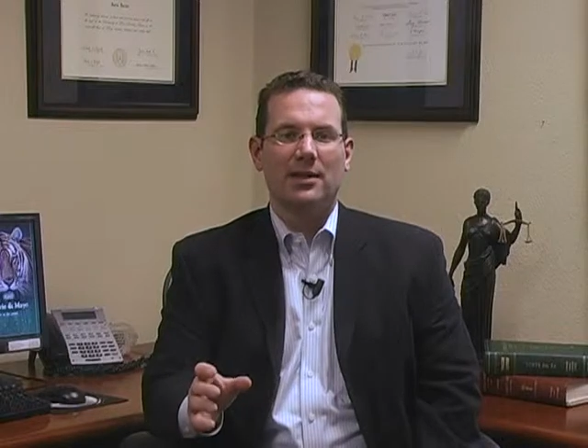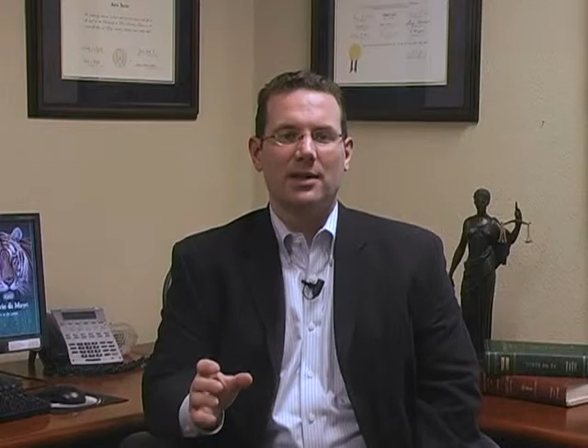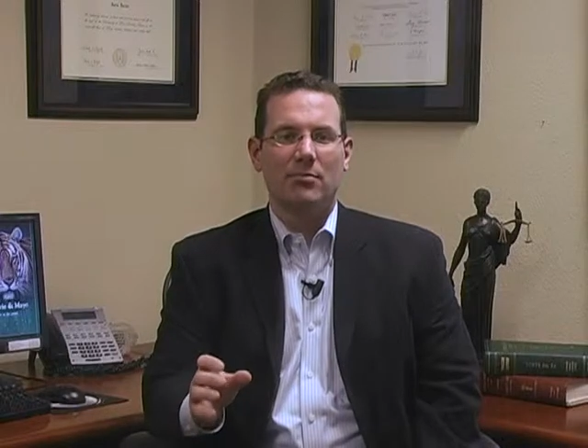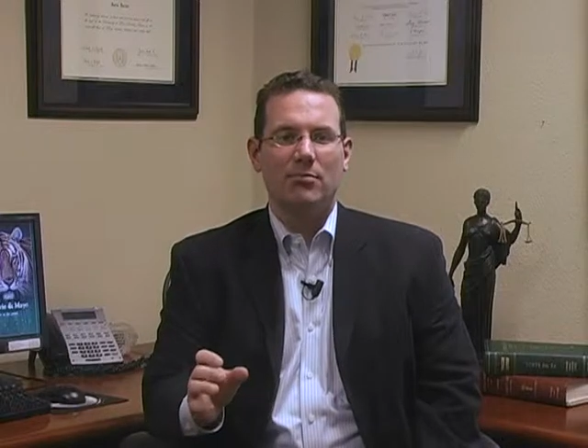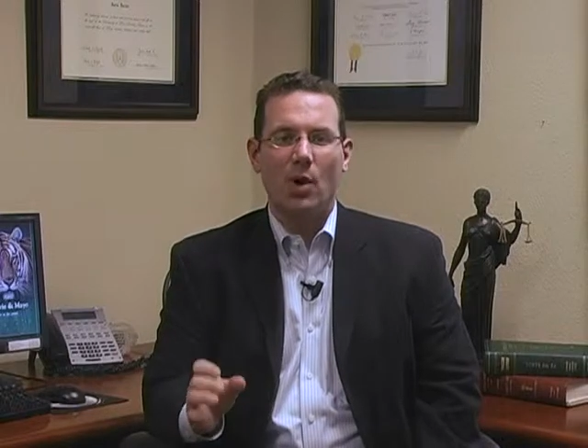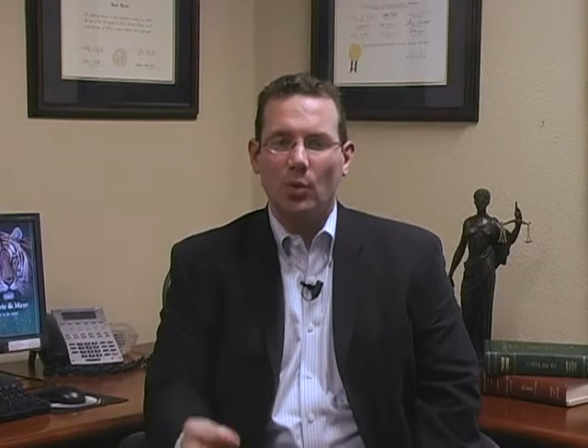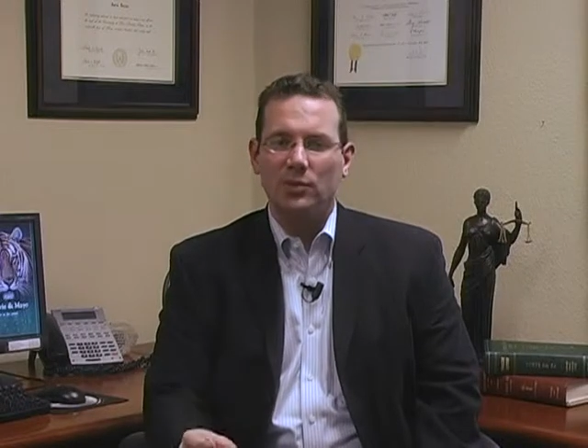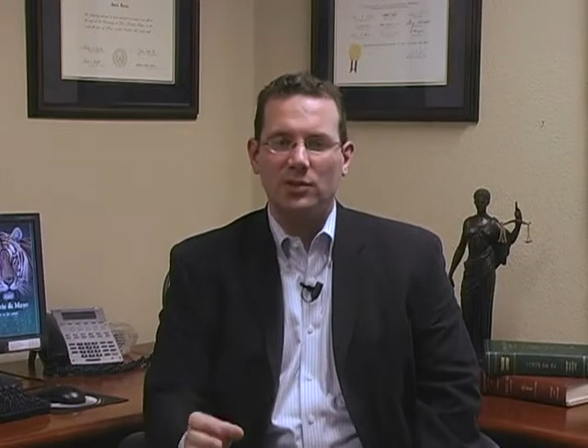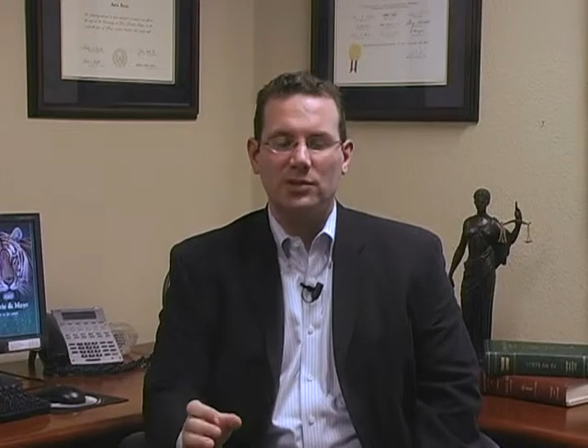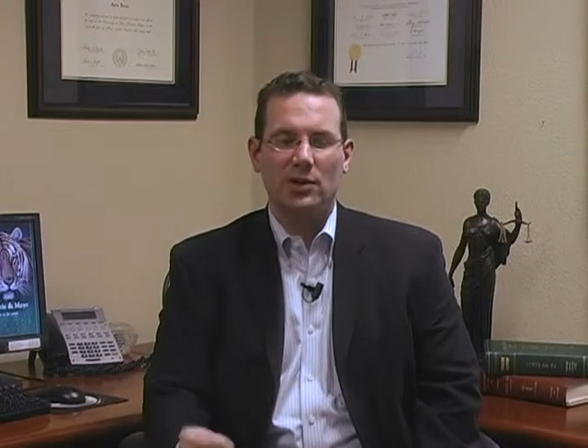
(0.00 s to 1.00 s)
that
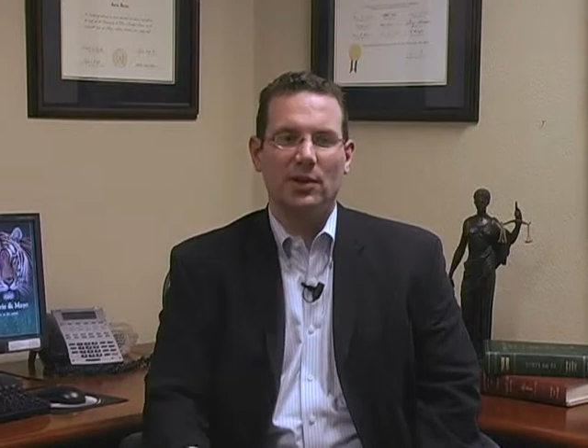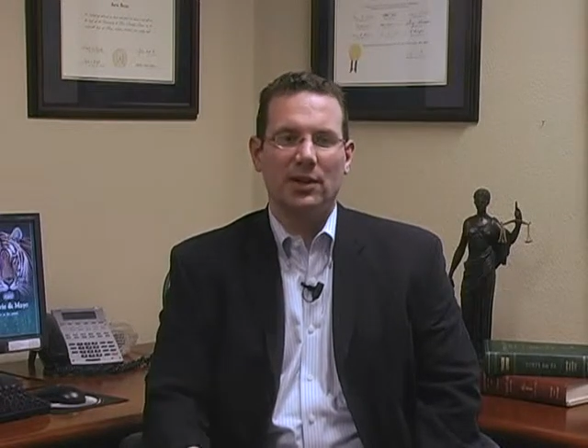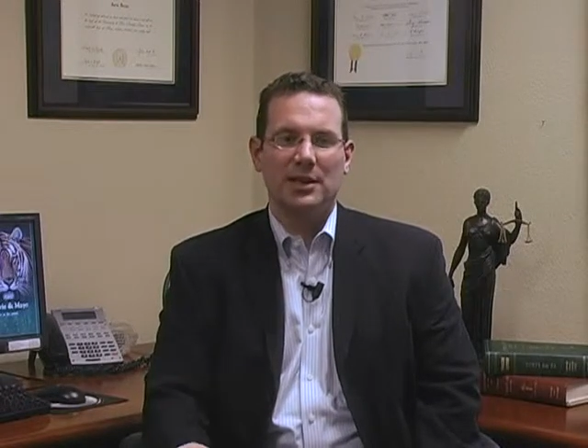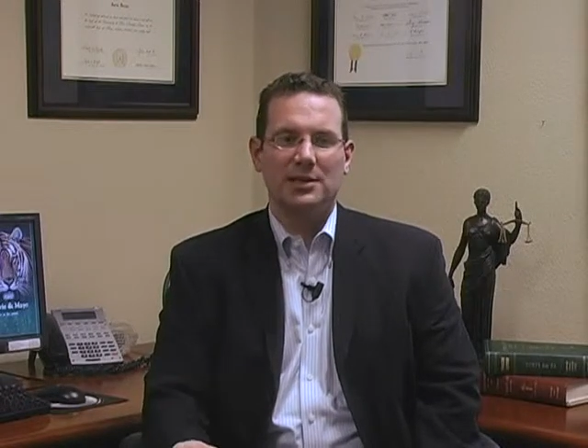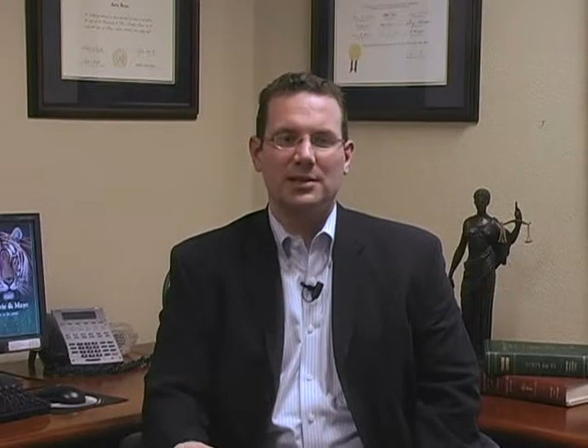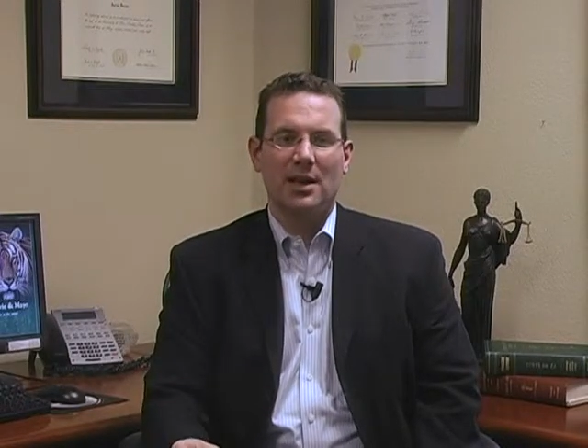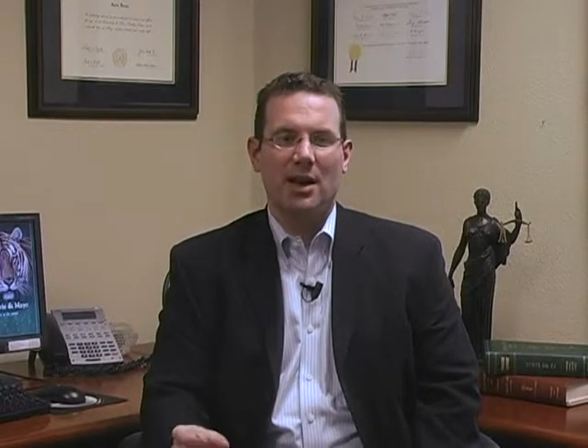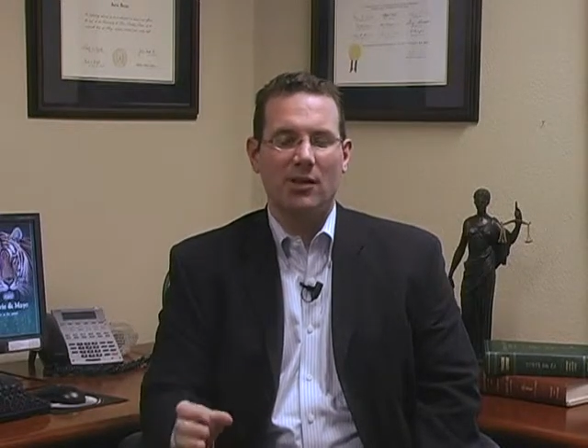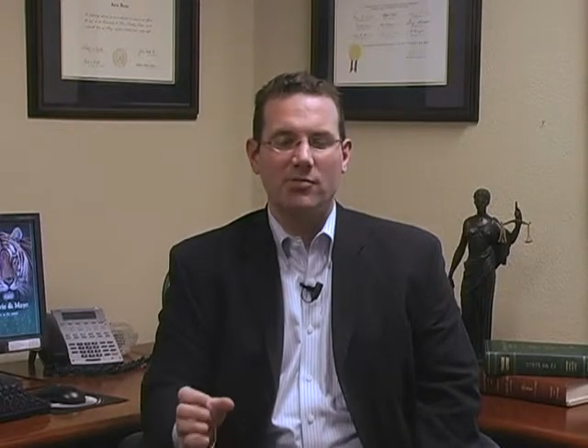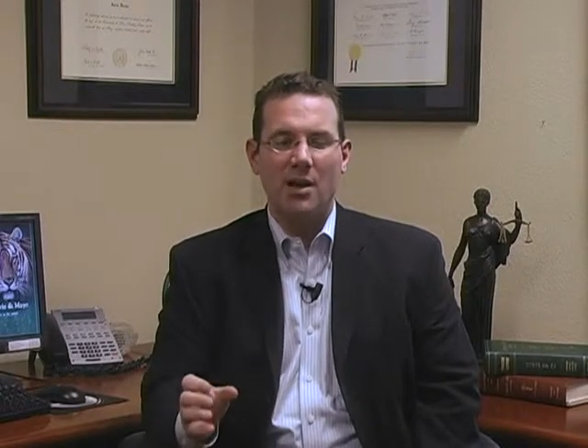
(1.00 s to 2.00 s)
most attorneys
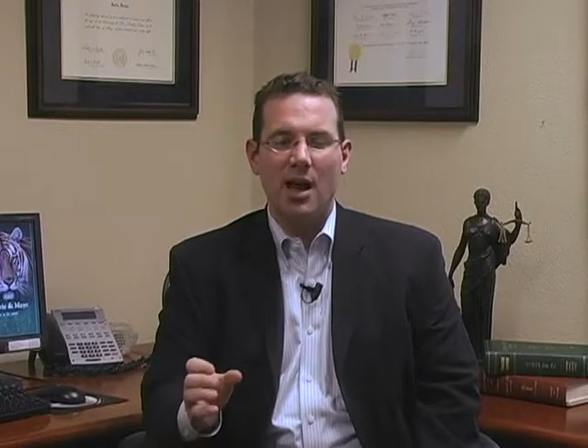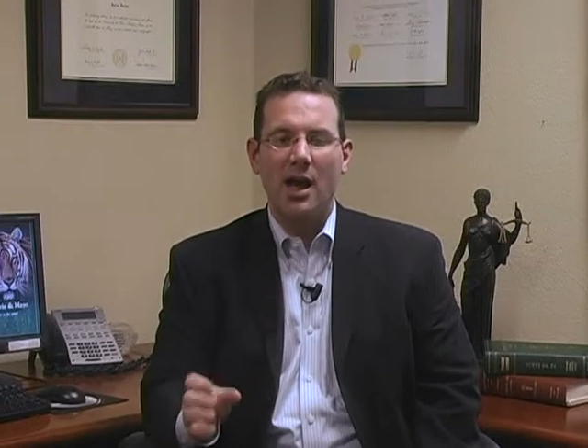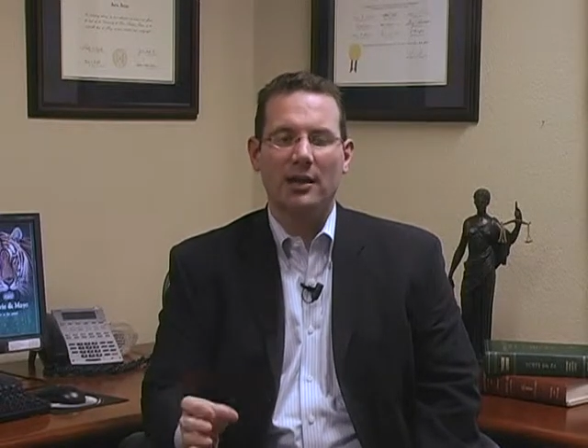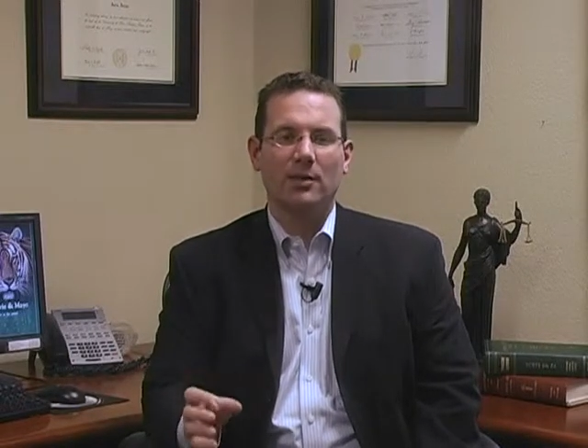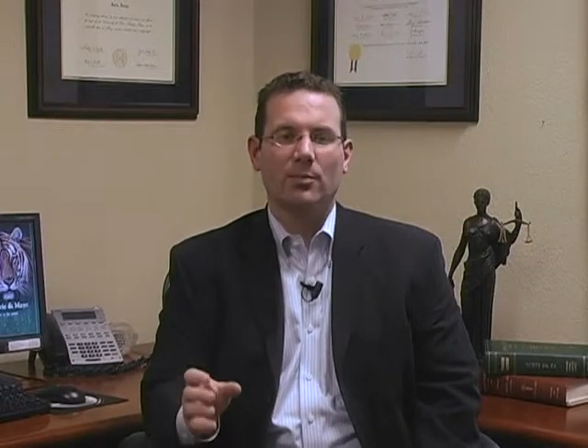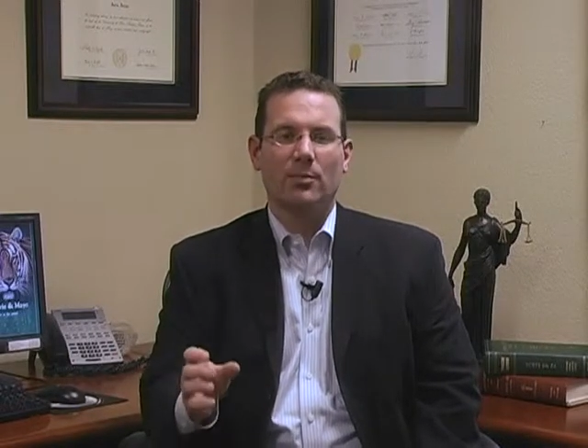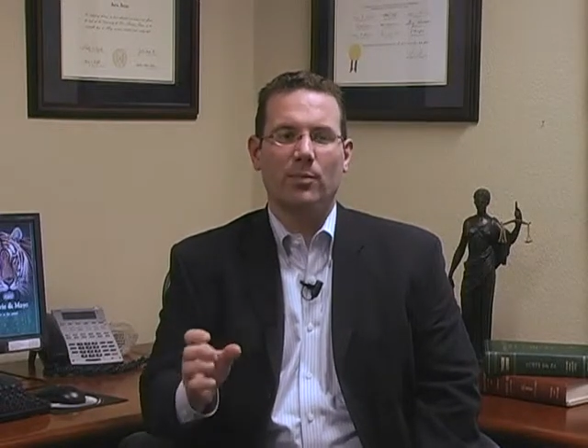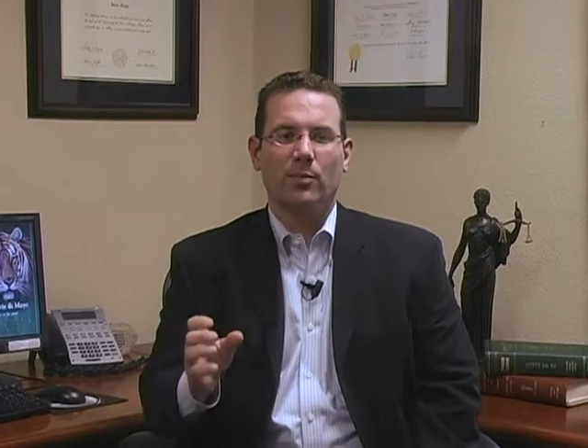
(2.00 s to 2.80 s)
are not